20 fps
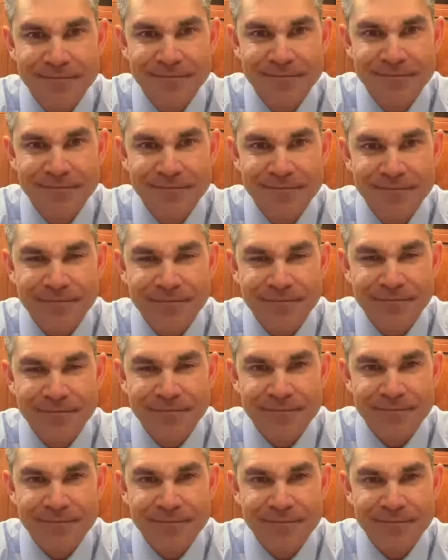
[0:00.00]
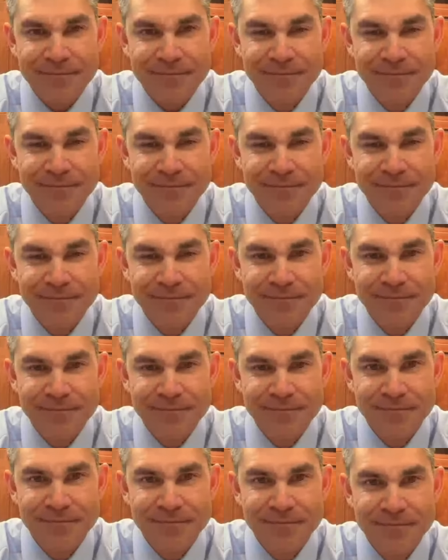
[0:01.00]

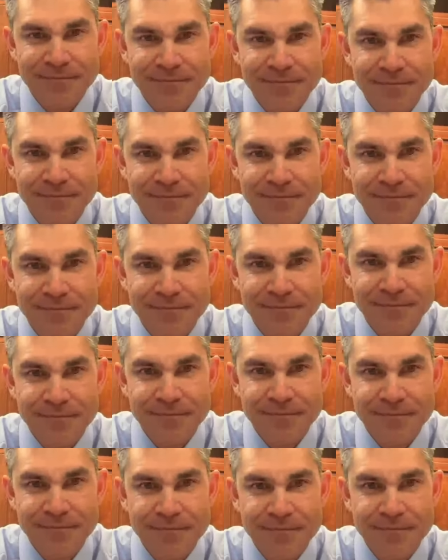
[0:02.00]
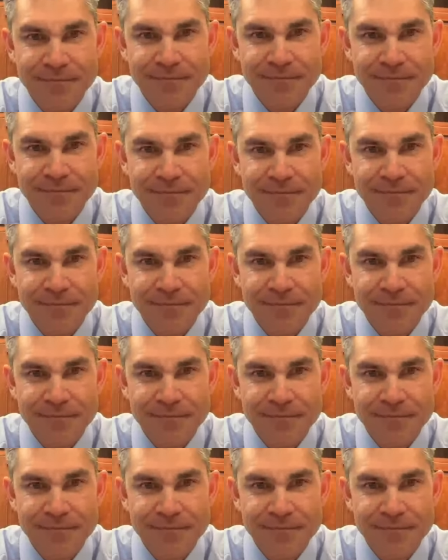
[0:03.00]
(not speaking)